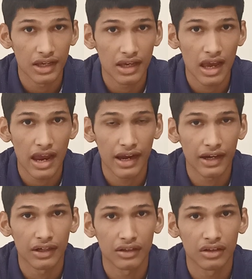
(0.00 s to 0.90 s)
day
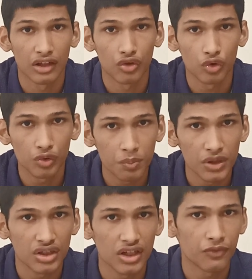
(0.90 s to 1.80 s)
and the
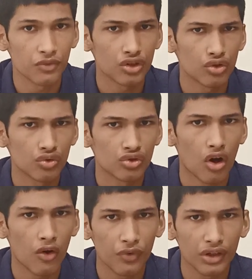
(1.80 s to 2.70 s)
toothpaste that we use
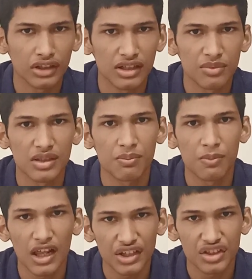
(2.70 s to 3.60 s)
often comes in
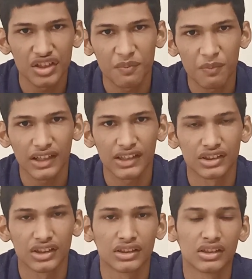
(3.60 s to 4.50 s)
plastic
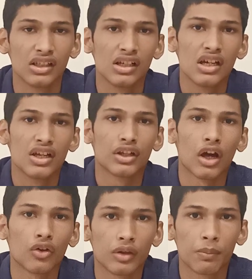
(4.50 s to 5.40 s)
packaging.
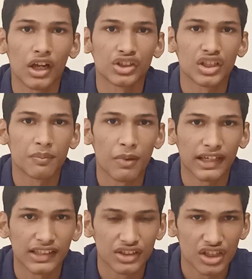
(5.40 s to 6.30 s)
Now the plastic
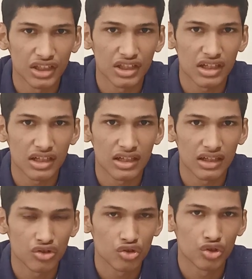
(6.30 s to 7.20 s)
packaging
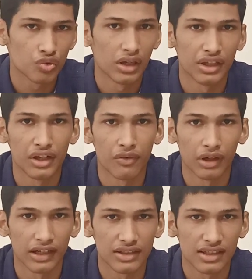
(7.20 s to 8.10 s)
usually
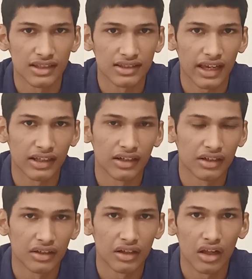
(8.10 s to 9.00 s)
never gets
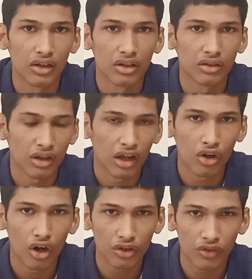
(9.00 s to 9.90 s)
recycled. A
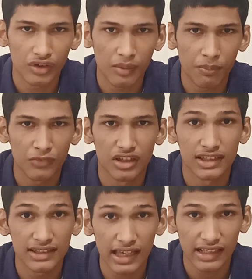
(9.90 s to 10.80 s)
lot of the
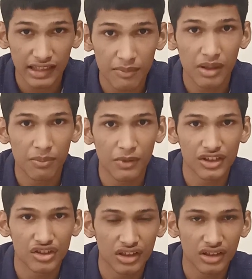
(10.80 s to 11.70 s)
recyclable
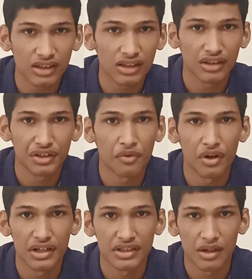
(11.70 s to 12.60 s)
plastic
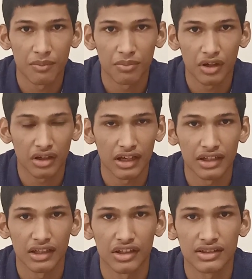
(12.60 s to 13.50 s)
never ends up
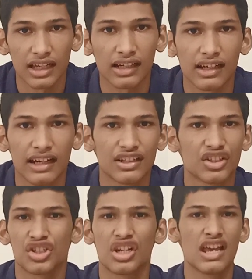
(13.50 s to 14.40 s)
getting recycled and
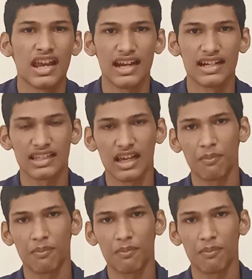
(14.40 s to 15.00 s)
just ends